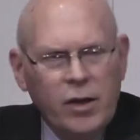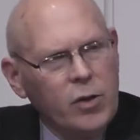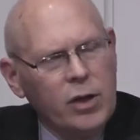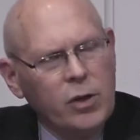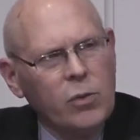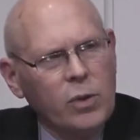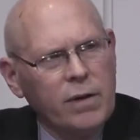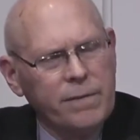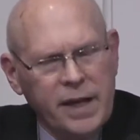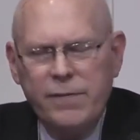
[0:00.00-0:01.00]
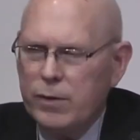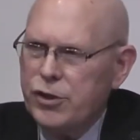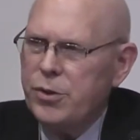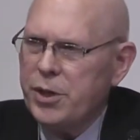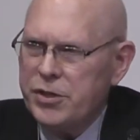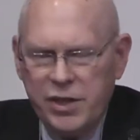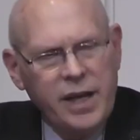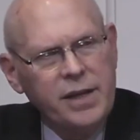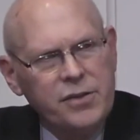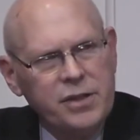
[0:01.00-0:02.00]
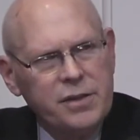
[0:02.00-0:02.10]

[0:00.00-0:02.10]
who, who, were faithful Jewish saints,